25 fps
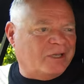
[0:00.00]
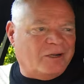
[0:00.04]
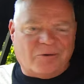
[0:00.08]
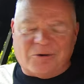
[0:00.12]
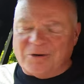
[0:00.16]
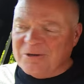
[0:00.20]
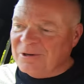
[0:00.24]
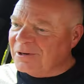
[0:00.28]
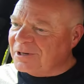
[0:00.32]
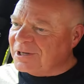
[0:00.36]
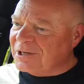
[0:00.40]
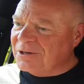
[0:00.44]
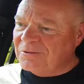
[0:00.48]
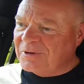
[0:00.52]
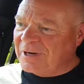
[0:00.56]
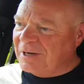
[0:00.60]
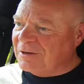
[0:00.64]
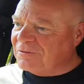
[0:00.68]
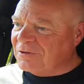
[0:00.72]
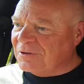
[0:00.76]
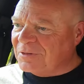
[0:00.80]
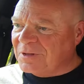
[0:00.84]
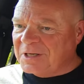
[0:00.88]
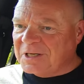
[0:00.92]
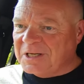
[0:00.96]
they were looking
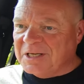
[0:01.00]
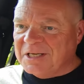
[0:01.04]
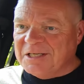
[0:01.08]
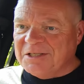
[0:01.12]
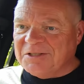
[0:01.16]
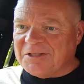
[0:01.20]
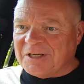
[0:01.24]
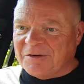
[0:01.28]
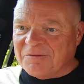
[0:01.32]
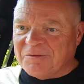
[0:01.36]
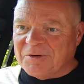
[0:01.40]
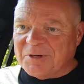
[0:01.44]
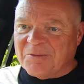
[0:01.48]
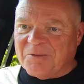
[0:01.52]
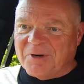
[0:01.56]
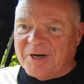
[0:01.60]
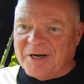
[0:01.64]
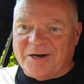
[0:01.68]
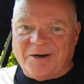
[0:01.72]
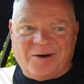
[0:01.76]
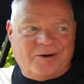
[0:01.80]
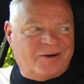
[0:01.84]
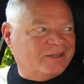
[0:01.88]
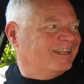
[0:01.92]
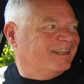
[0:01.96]
around for the keys
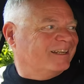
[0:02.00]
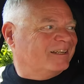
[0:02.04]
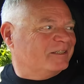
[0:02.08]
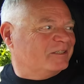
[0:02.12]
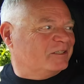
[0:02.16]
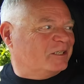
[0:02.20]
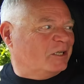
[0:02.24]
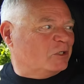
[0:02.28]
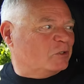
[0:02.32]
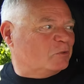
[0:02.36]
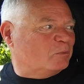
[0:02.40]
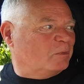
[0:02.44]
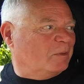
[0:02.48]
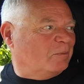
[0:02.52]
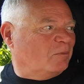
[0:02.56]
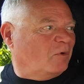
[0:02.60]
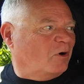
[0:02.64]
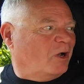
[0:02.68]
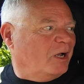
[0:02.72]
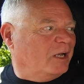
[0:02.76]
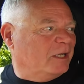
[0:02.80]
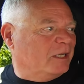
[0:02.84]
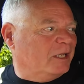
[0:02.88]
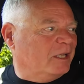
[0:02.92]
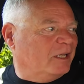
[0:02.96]
everywhere. And it had just been
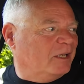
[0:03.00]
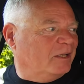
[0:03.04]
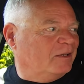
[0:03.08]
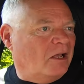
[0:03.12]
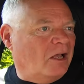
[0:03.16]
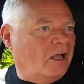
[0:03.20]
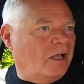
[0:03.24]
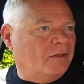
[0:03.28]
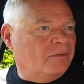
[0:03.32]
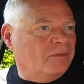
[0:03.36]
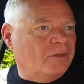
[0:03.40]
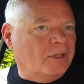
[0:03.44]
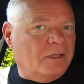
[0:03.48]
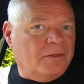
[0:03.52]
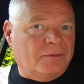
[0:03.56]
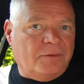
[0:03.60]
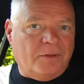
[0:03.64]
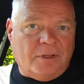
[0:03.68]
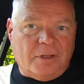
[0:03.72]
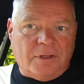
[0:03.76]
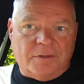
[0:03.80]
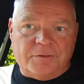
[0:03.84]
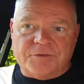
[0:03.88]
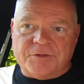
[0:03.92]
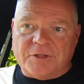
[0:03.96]
brought in. And then
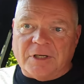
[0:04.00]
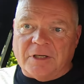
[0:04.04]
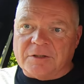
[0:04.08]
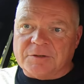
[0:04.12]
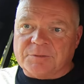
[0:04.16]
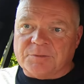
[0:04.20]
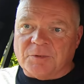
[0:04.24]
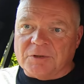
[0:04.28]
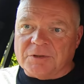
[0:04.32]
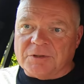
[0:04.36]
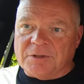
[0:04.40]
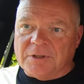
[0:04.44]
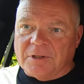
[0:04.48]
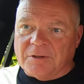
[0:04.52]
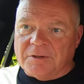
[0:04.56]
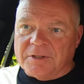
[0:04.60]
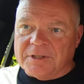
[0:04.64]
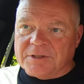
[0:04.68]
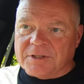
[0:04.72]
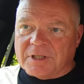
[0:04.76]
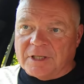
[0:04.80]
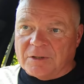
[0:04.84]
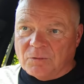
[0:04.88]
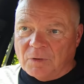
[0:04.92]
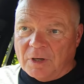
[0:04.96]
the salesperson there, he
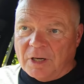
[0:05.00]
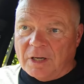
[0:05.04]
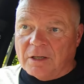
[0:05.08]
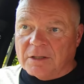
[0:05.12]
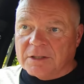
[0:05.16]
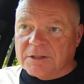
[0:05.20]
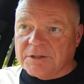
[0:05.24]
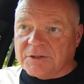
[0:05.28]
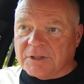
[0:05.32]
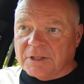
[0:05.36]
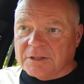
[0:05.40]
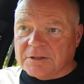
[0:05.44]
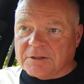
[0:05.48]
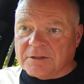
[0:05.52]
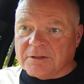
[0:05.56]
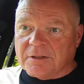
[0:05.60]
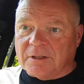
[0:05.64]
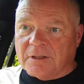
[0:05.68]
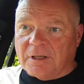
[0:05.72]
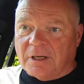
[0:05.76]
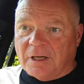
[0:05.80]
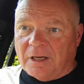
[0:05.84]
said, well, he says,